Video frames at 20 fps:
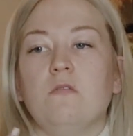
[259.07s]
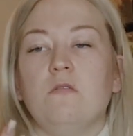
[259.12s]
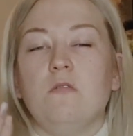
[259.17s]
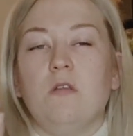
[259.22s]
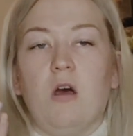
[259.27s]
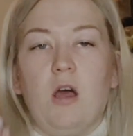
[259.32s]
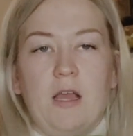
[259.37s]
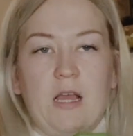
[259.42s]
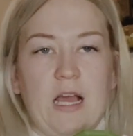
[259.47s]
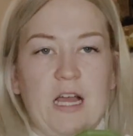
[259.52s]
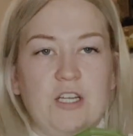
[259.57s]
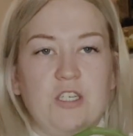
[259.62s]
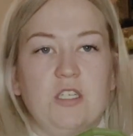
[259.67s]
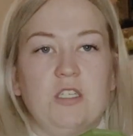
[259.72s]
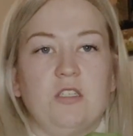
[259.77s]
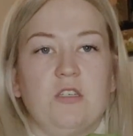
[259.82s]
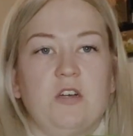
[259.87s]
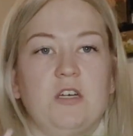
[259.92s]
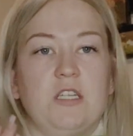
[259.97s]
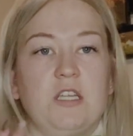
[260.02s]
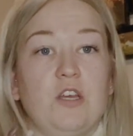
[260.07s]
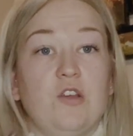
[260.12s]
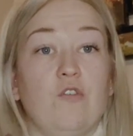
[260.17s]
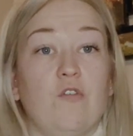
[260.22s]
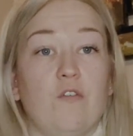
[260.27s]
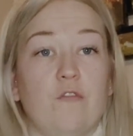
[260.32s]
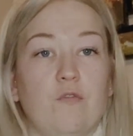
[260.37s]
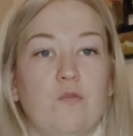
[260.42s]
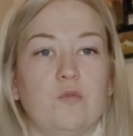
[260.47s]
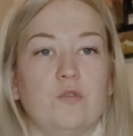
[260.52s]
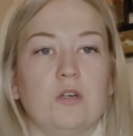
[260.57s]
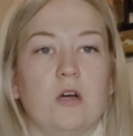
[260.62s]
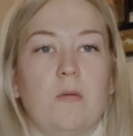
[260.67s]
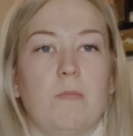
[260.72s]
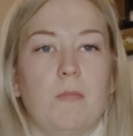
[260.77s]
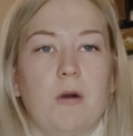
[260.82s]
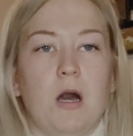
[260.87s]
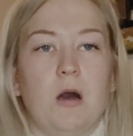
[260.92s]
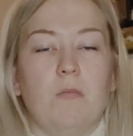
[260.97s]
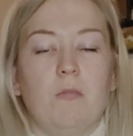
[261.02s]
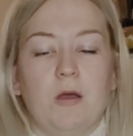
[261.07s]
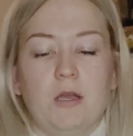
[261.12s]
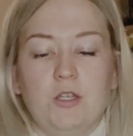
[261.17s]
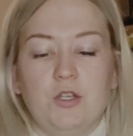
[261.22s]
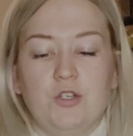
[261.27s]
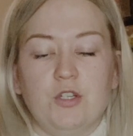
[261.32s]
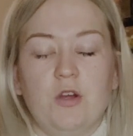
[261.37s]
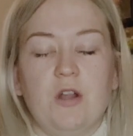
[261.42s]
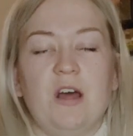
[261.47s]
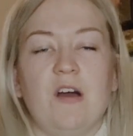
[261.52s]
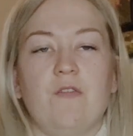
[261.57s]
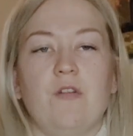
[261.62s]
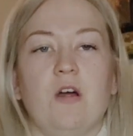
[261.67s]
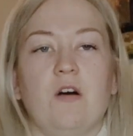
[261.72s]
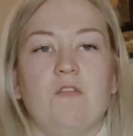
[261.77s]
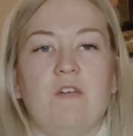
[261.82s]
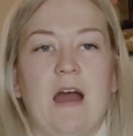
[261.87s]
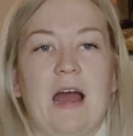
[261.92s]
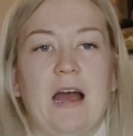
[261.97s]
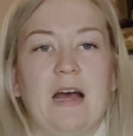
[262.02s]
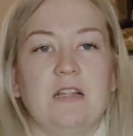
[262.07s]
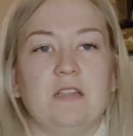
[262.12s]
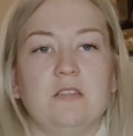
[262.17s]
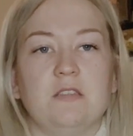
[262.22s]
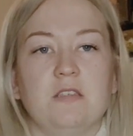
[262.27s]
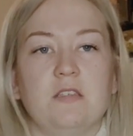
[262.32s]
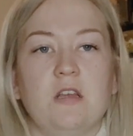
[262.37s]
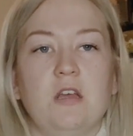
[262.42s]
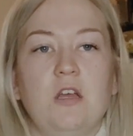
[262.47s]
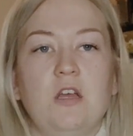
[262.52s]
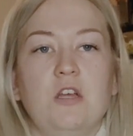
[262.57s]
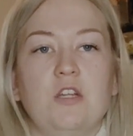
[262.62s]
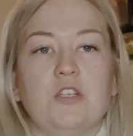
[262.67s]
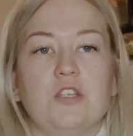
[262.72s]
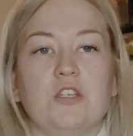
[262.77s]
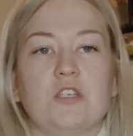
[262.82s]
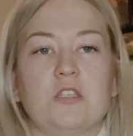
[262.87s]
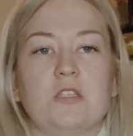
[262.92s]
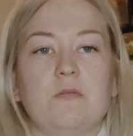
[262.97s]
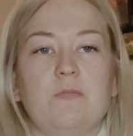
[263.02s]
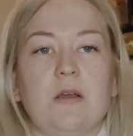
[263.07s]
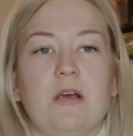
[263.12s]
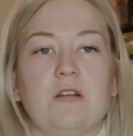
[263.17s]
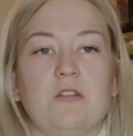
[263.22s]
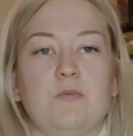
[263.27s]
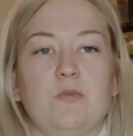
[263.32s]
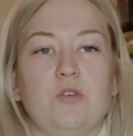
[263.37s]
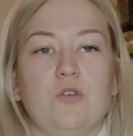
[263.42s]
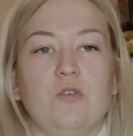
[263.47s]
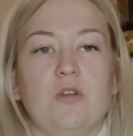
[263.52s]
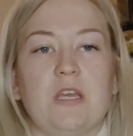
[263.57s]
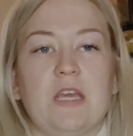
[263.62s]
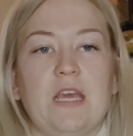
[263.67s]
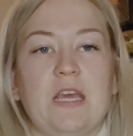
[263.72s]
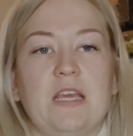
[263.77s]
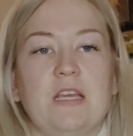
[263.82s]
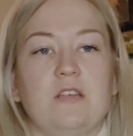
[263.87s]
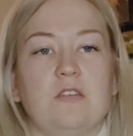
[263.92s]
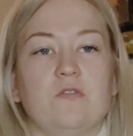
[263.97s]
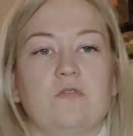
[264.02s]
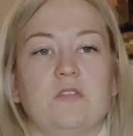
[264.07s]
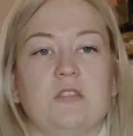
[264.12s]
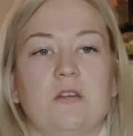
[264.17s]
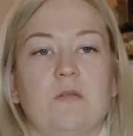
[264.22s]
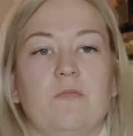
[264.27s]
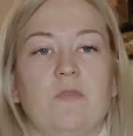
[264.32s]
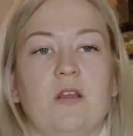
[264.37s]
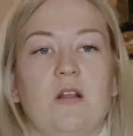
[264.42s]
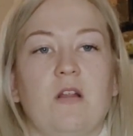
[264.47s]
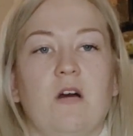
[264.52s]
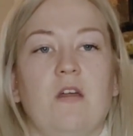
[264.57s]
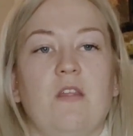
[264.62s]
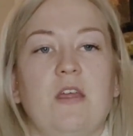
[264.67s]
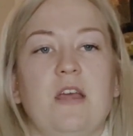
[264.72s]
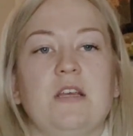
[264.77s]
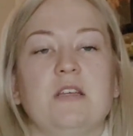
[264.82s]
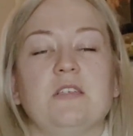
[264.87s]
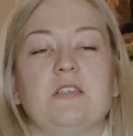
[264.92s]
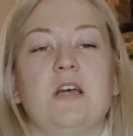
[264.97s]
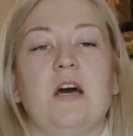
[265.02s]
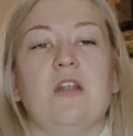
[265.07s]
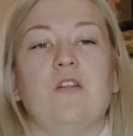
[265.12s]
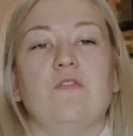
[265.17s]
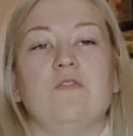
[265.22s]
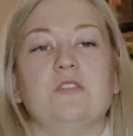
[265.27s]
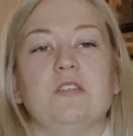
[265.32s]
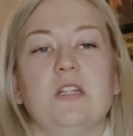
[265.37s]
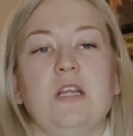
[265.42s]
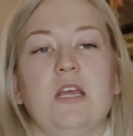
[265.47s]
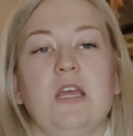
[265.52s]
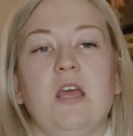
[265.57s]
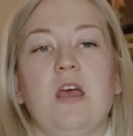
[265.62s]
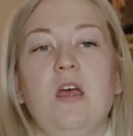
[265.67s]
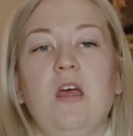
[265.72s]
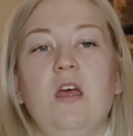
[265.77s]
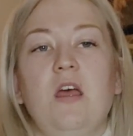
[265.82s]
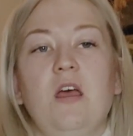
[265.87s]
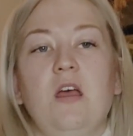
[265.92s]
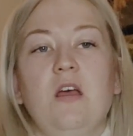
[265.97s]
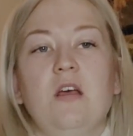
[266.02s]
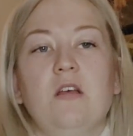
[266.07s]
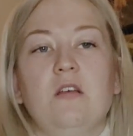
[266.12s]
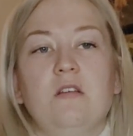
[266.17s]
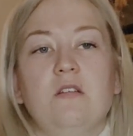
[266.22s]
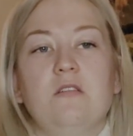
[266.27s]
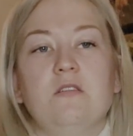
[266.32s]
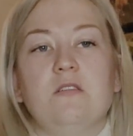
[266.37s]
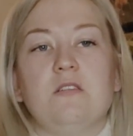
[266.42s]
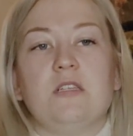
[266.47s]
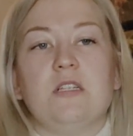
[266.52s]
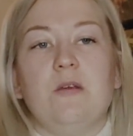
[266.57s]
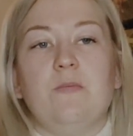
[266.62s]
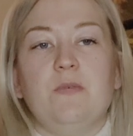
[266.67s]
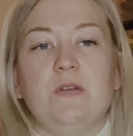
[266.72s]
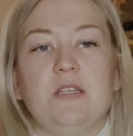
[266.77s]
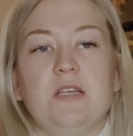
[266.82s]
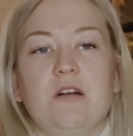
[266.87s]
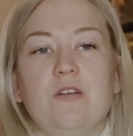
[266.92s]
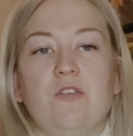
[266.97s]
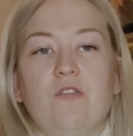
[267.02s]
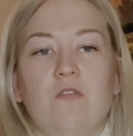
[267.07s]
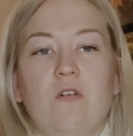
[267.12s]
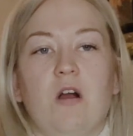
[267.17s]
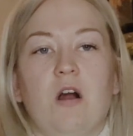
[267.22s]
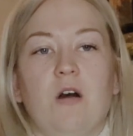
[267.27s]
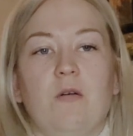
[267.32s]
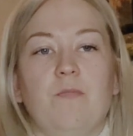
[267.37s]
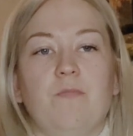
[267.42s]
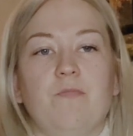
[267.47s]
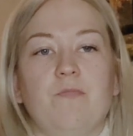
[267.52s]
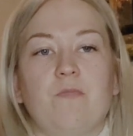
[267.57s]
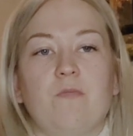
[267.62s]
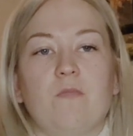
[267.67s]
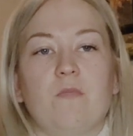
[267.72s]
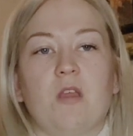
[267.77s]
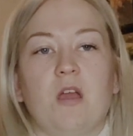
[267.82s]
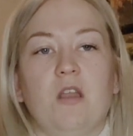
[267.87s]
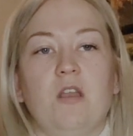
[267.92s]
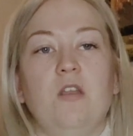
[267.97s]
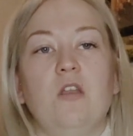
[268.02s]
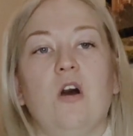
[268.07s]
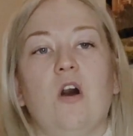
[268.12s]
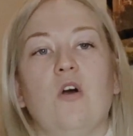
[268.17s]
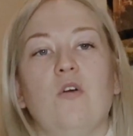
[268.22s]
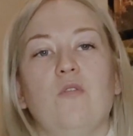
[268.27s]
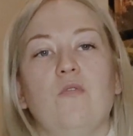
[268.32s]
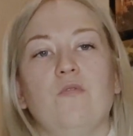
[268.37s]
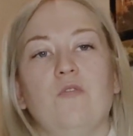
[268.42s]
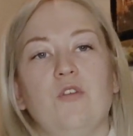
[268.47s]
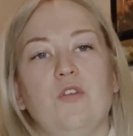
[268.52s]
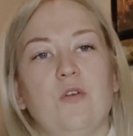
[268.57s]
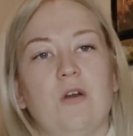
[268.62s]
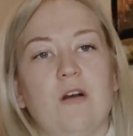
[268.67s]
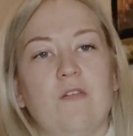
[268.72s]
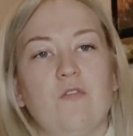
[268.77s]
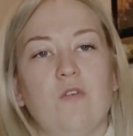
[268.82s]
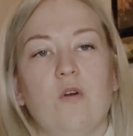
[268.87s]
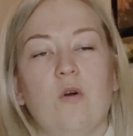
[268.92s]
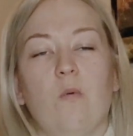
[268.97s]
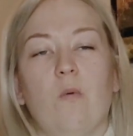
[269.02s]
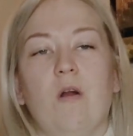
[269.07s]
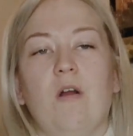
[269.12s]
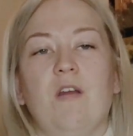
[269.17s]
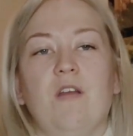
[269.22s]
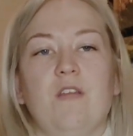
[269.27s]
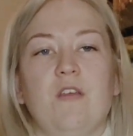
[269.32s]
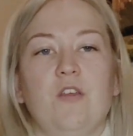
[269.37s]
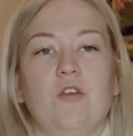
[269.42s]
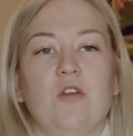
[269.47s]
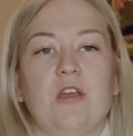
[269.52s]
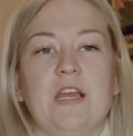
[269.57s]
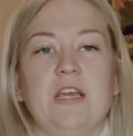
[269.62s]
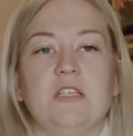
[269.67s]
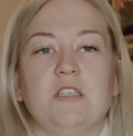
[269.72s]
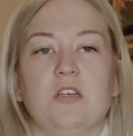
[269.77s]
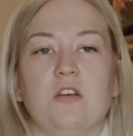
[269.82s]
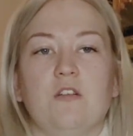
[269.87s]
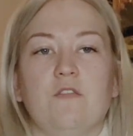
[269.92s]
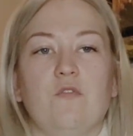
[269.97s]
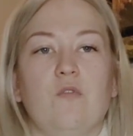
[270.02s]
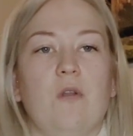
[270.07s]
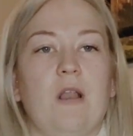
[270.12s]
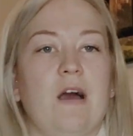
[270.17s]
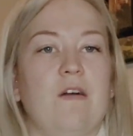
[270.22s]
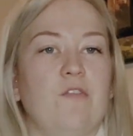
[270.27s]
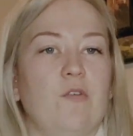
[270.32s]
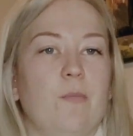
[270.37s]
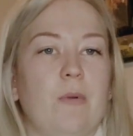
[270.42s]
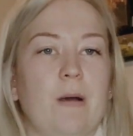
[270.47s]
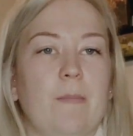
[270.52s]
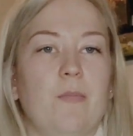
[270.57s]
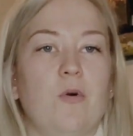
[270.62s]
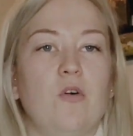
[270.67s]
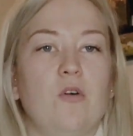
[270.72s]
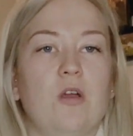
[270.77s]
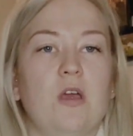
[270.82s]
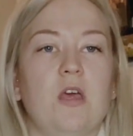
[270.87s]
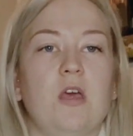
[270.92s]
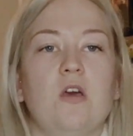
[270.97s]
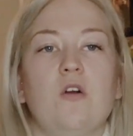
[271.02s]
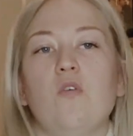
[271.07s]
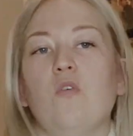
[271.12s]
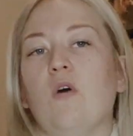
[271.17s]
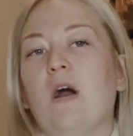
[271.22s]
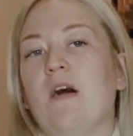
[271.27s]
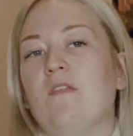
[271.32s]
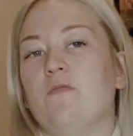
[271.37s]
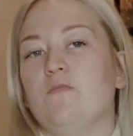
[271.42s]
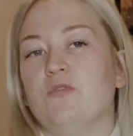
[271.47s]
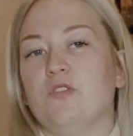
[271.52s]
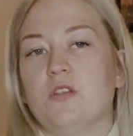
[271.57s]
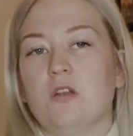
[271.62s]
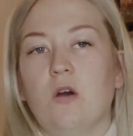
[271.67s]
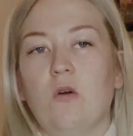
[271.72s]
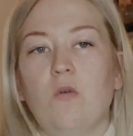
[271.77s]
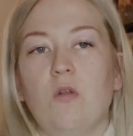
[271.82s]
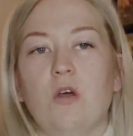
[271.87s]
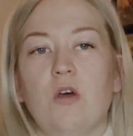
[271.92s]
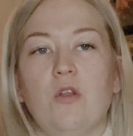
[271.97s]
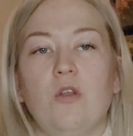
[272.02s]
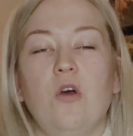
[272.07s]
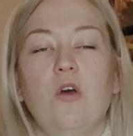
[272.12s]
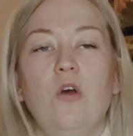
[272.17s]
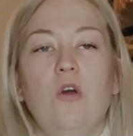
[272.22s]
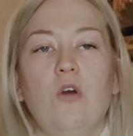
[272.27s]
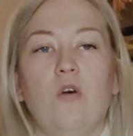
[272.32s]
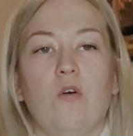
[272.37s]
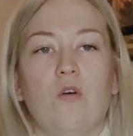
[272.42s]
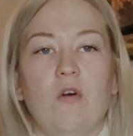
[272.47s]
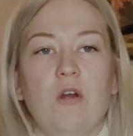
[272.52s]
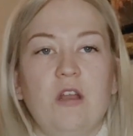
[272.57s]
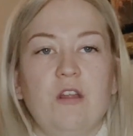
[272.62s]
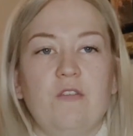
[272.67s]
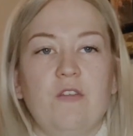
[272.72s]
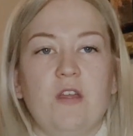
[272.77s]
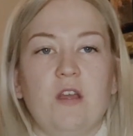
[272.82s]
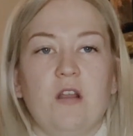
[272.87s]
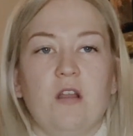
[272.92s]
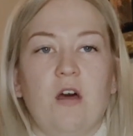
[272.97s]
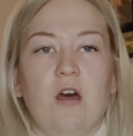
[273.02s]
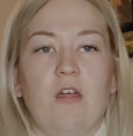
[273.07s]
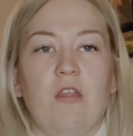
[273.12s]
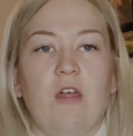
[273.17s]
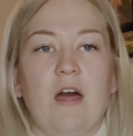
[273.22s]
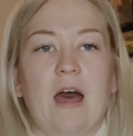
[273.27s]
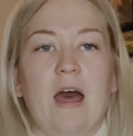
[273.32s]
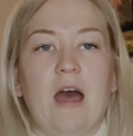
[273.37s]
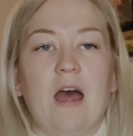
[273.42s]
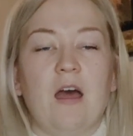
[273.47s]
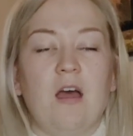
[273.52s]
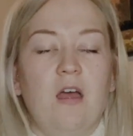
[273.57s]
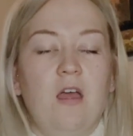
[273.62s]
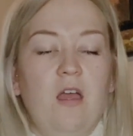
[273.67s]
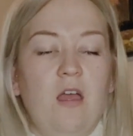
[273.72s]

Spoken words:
like Ashley's idea, you're a full-time mum and you don't have enough hands, just to be able to put your keys on something like this and obviously slip it down your arm and know that you haven't got to worry that your keys are going to fall out of your back pocket or have them stolen or anything like that.